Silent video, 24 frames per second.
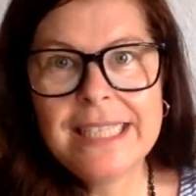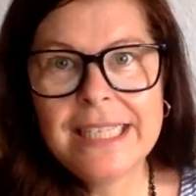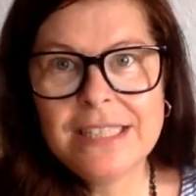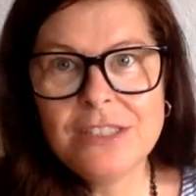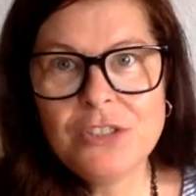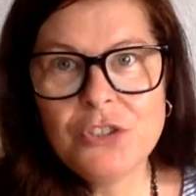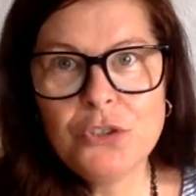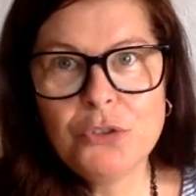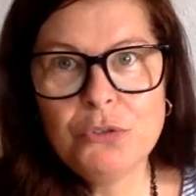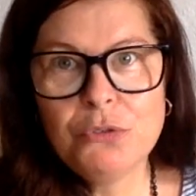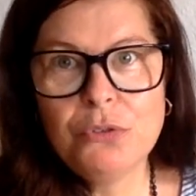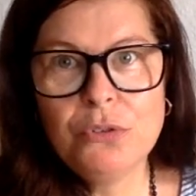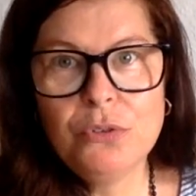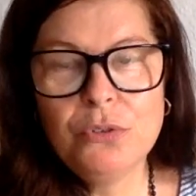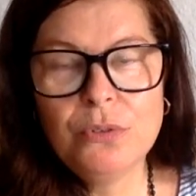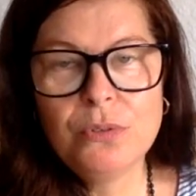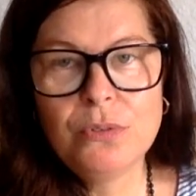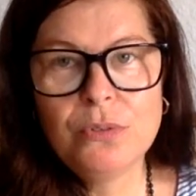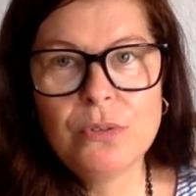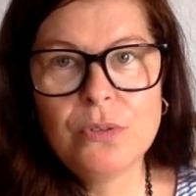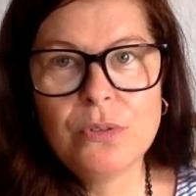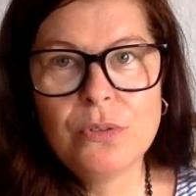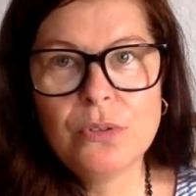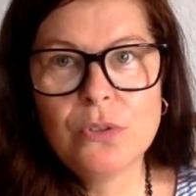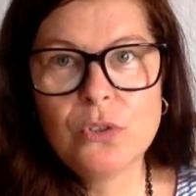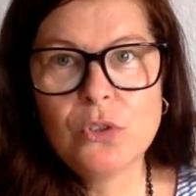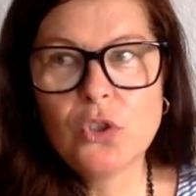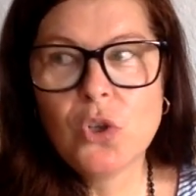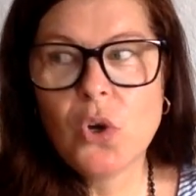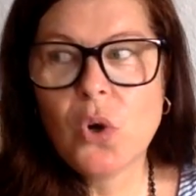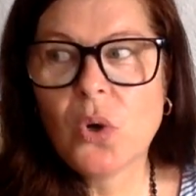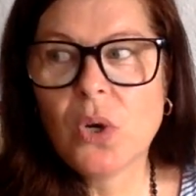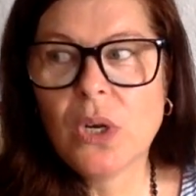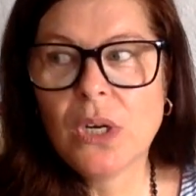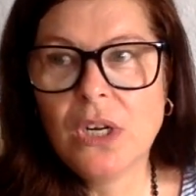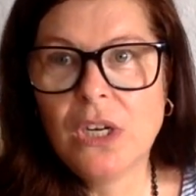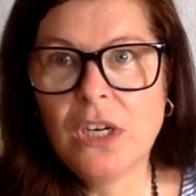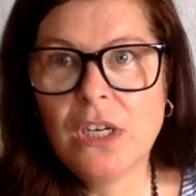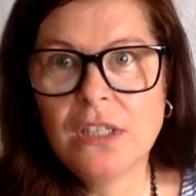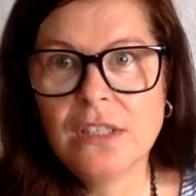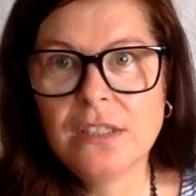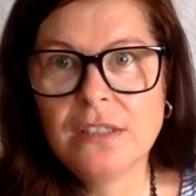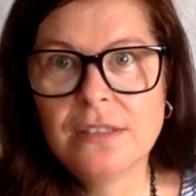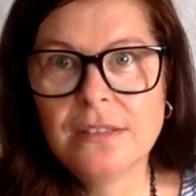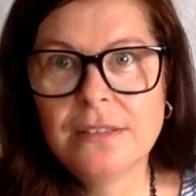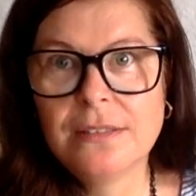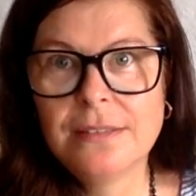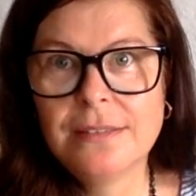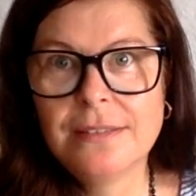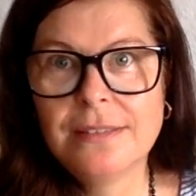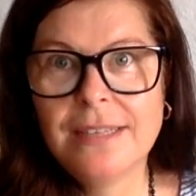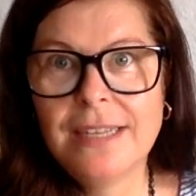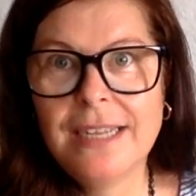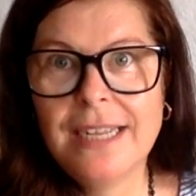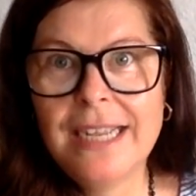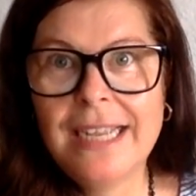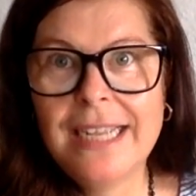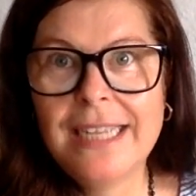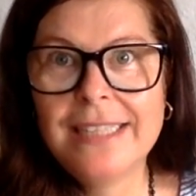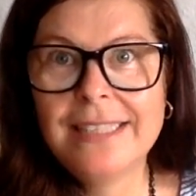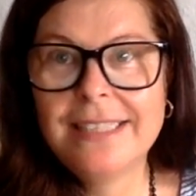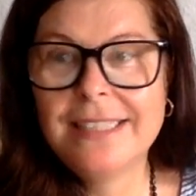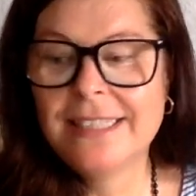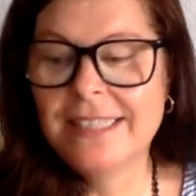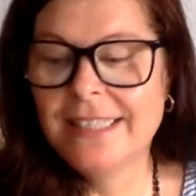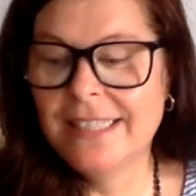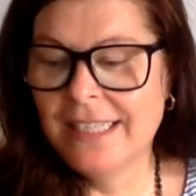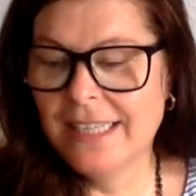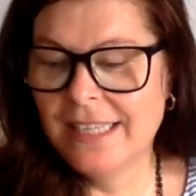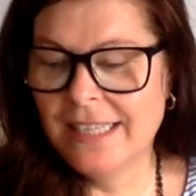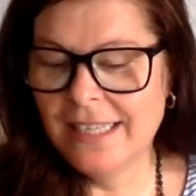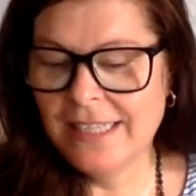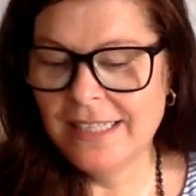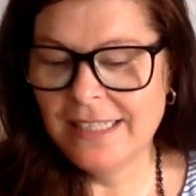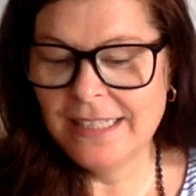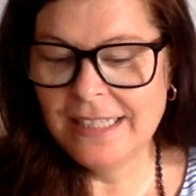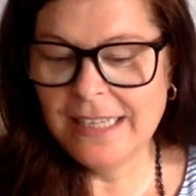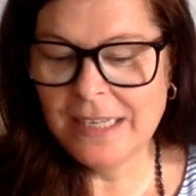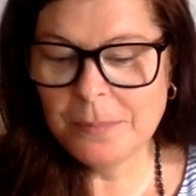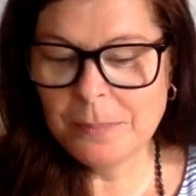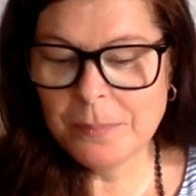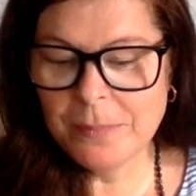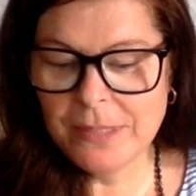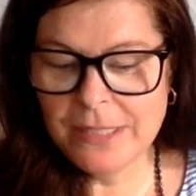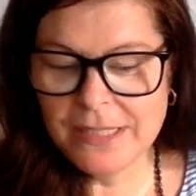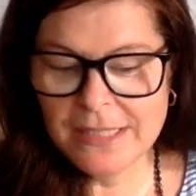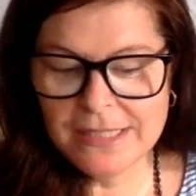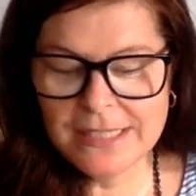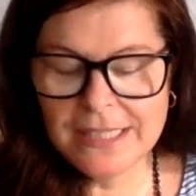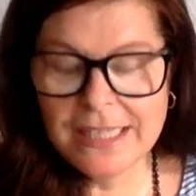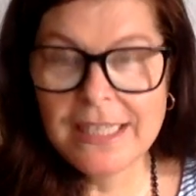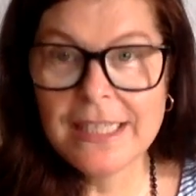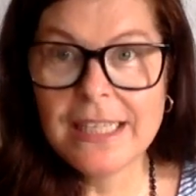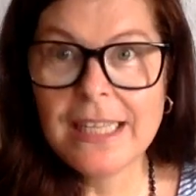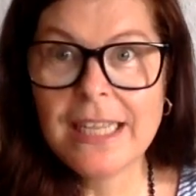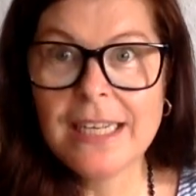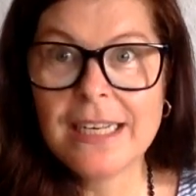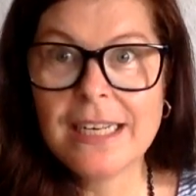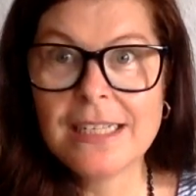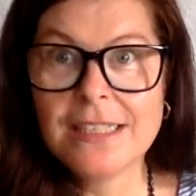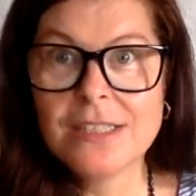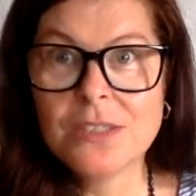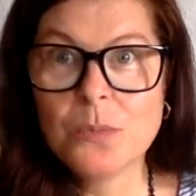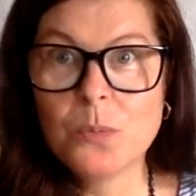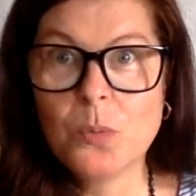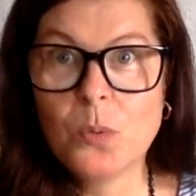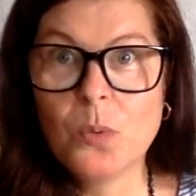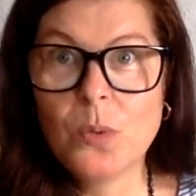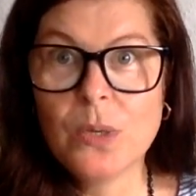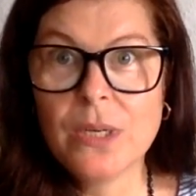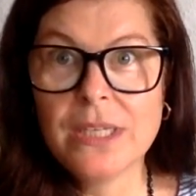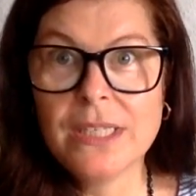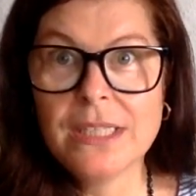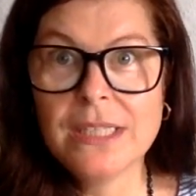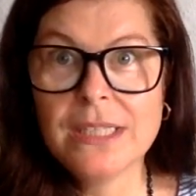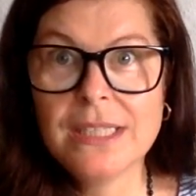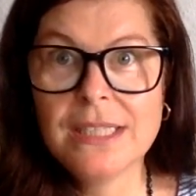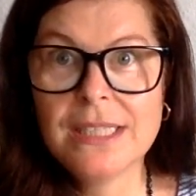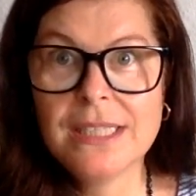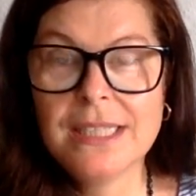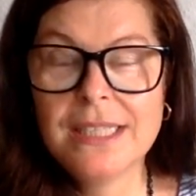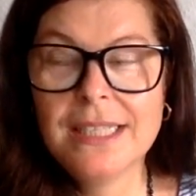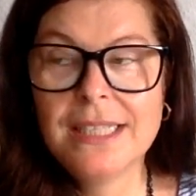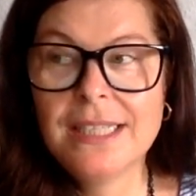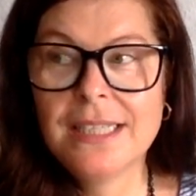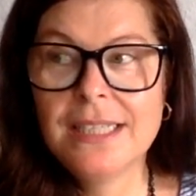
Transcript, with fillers: I tend to talk a lot, and let me say that as a warning.